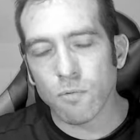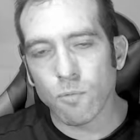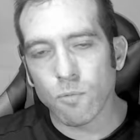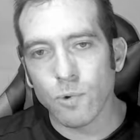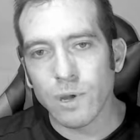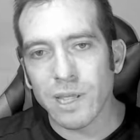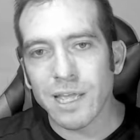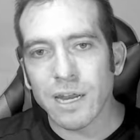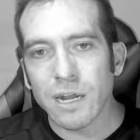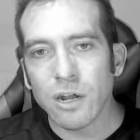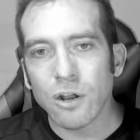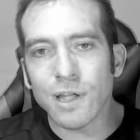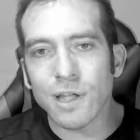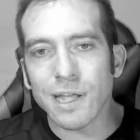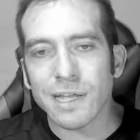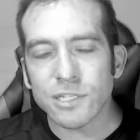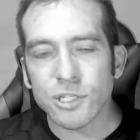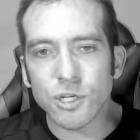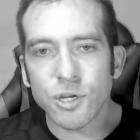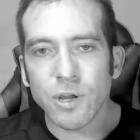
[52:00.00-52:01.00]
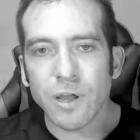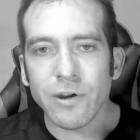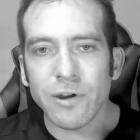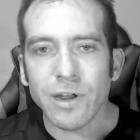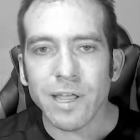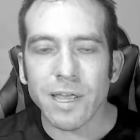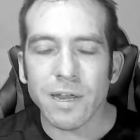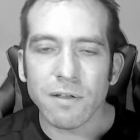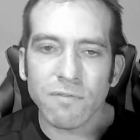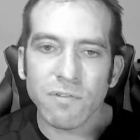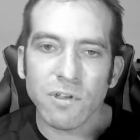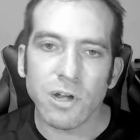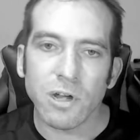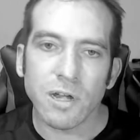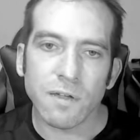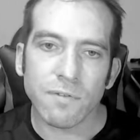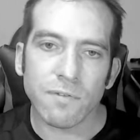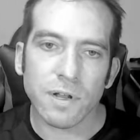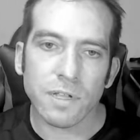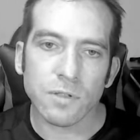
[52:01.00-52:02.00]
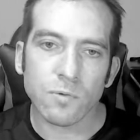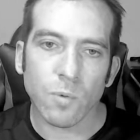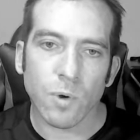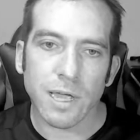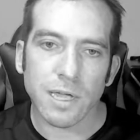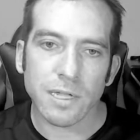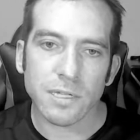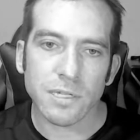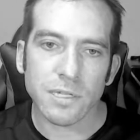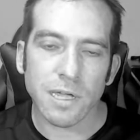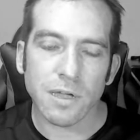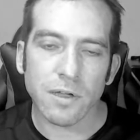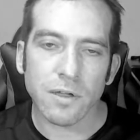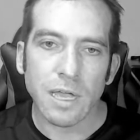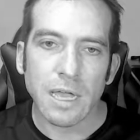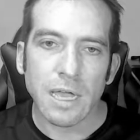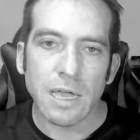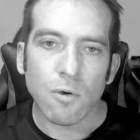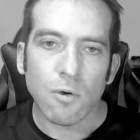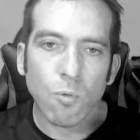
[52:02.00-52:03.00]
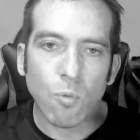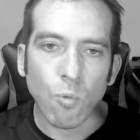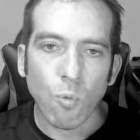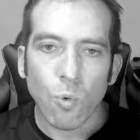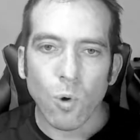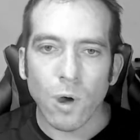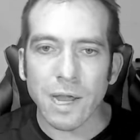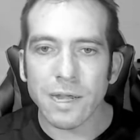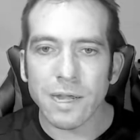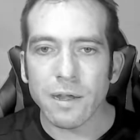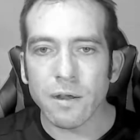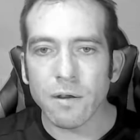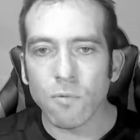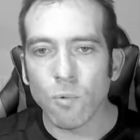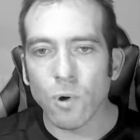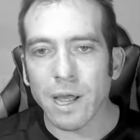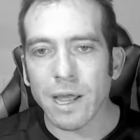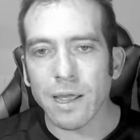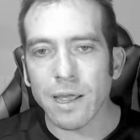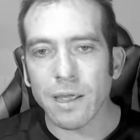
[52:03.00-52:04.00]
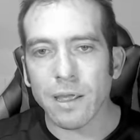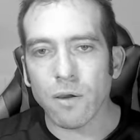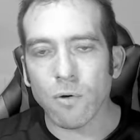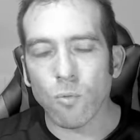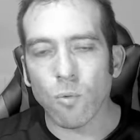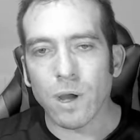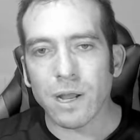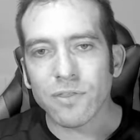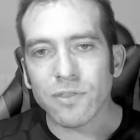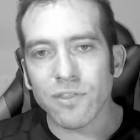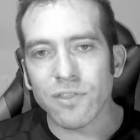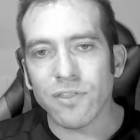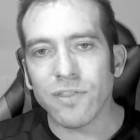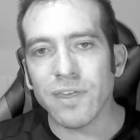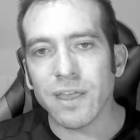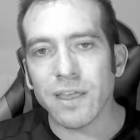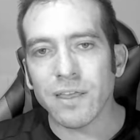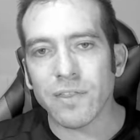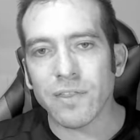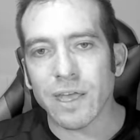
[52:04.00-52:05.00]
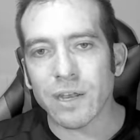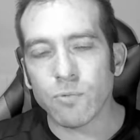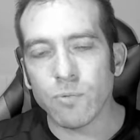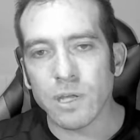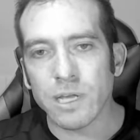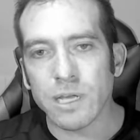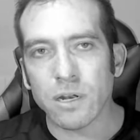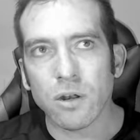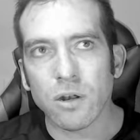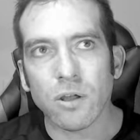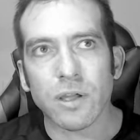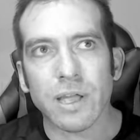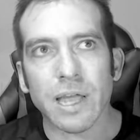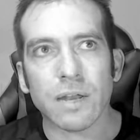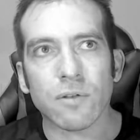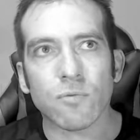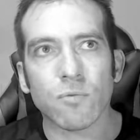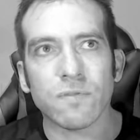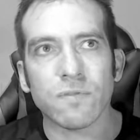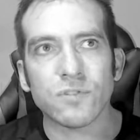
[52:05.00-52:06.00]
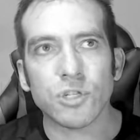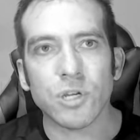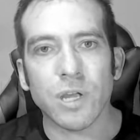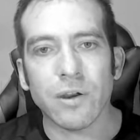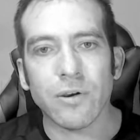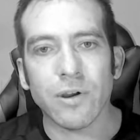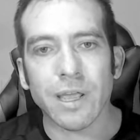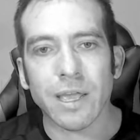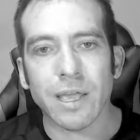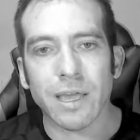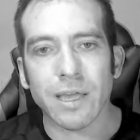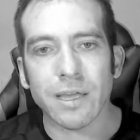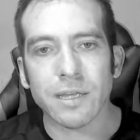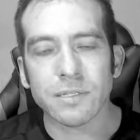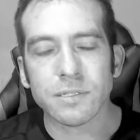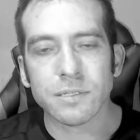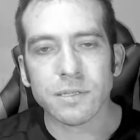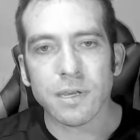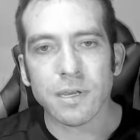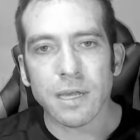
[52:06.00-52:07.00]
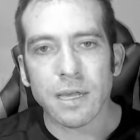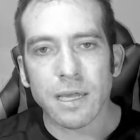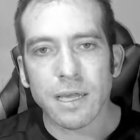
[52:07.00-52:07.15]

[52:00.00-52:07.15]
we can look at sharing in a very different way. So one thing that we could look at with sharing is